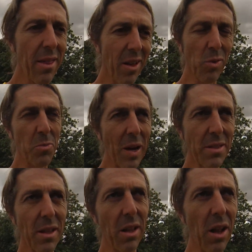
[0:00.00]
that was
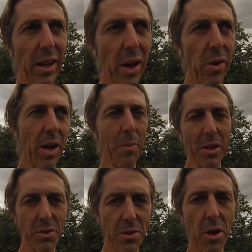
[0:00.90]
basically like going up
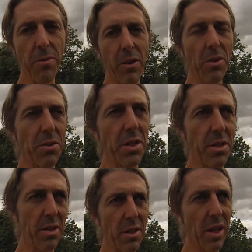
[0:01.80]
into snowfields. The,
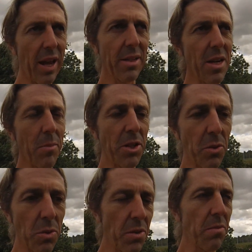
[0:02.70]
the air
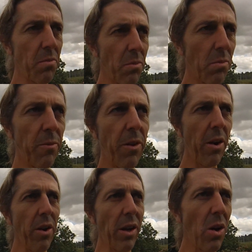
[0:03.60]
temperature was
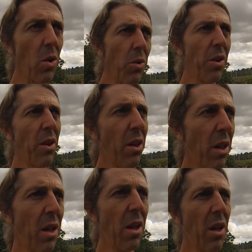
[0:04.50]
very cold,
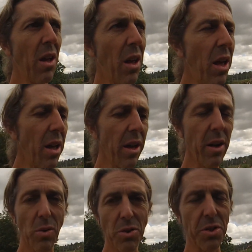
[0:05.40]

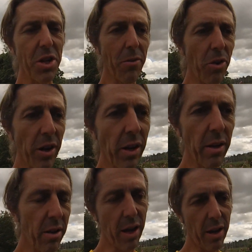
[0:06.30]
and I was
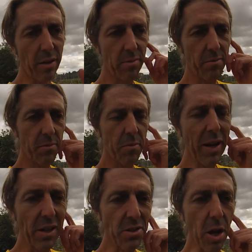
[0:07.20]
shivering and
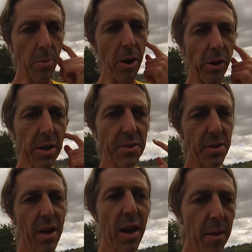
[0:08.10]
making slow
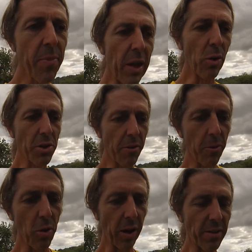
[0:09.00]
progress, and also
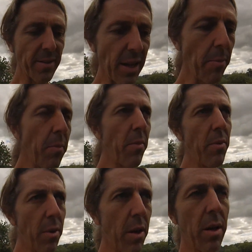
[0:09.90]
falling asleep
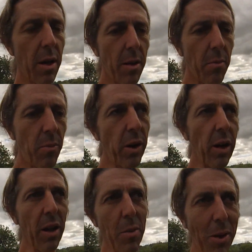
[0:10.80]
um,
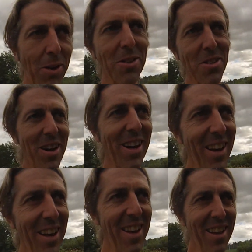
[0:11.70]
regularly because I
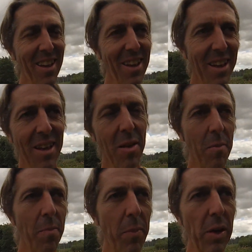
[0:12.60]

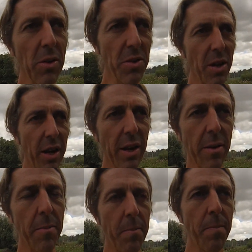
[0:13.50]
because I.
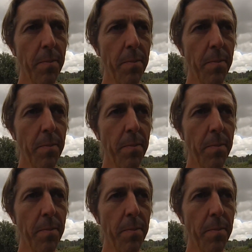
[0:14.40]
Um,